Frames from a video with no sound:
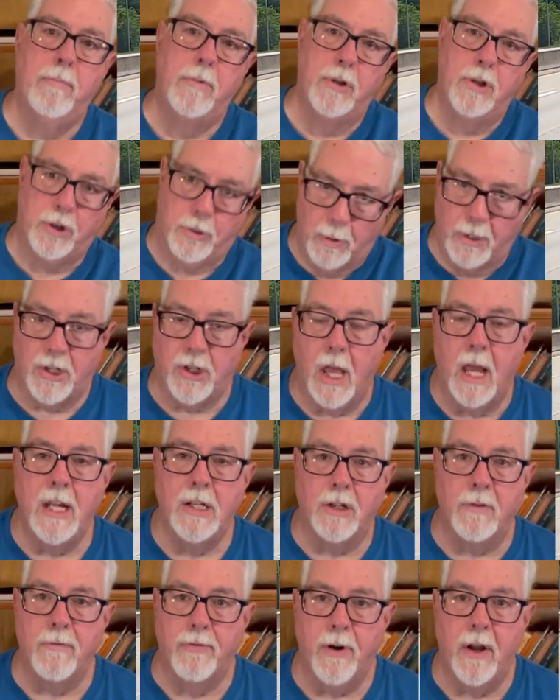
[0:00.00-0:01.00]
switch
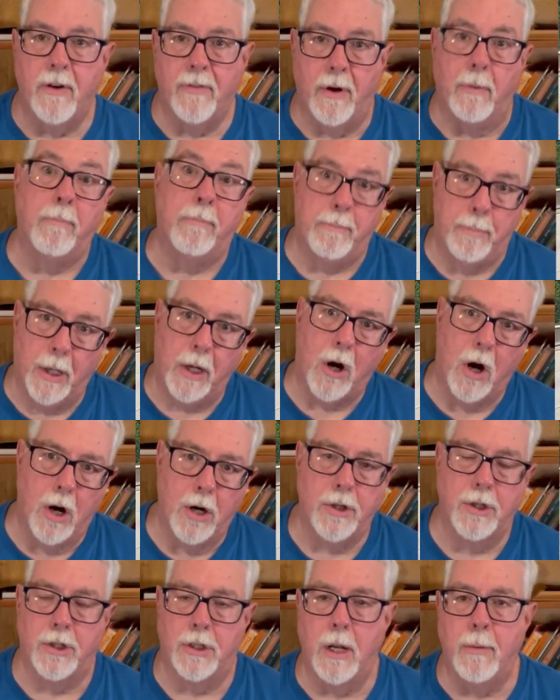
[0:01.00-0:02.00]
lanes in front of a big
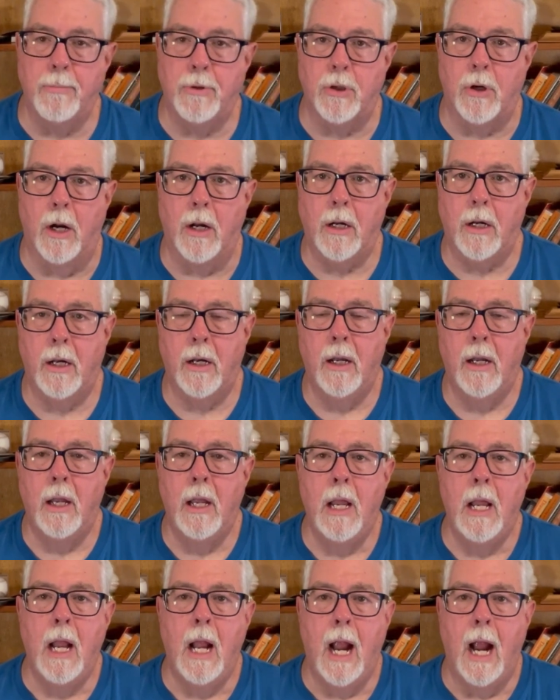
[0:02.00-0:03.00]
orange dump truck.
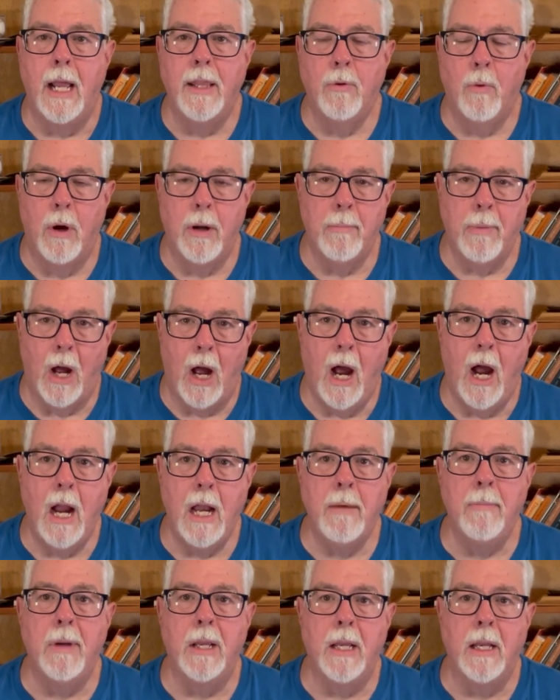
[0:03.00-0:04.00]
And the one
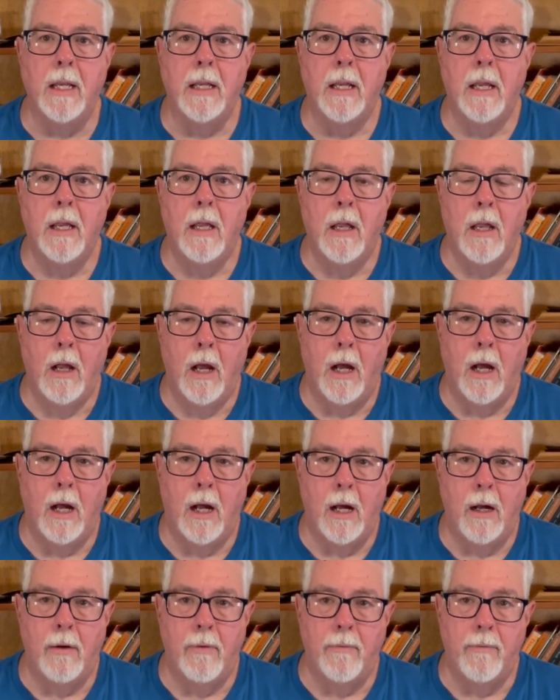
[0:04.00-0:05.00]
behind me
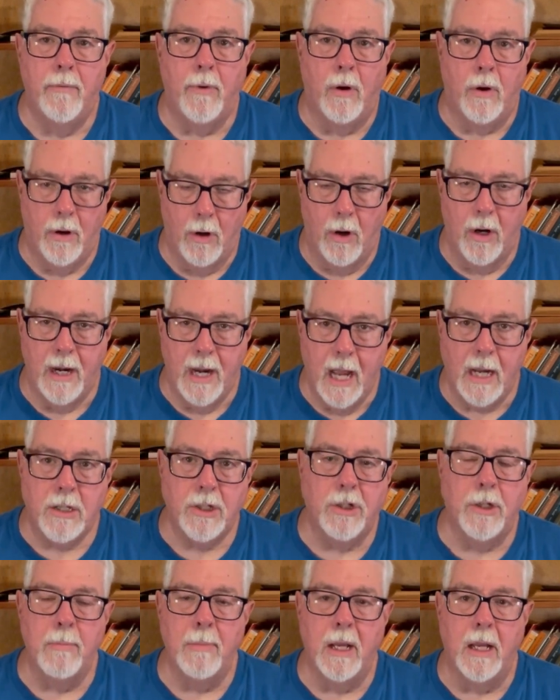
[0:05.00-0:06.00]
or
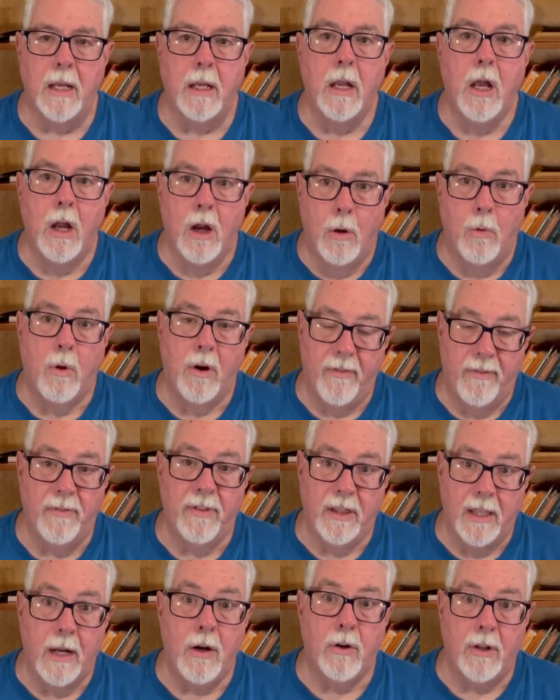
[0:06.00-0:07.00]
next to me would have
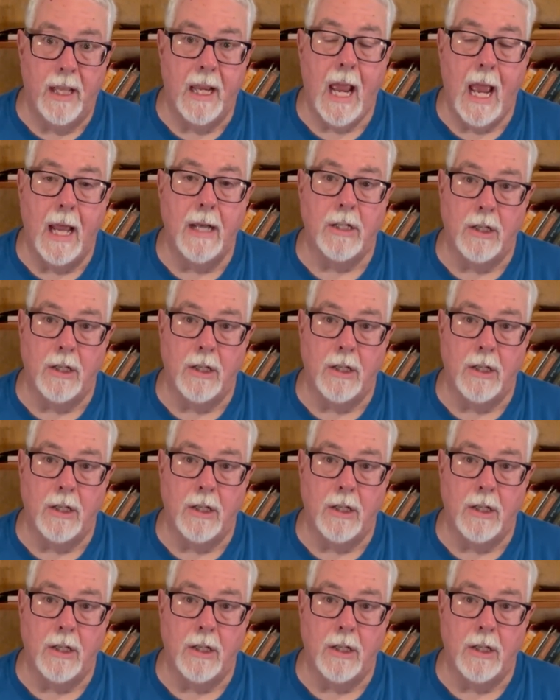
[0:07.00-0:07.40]
literally had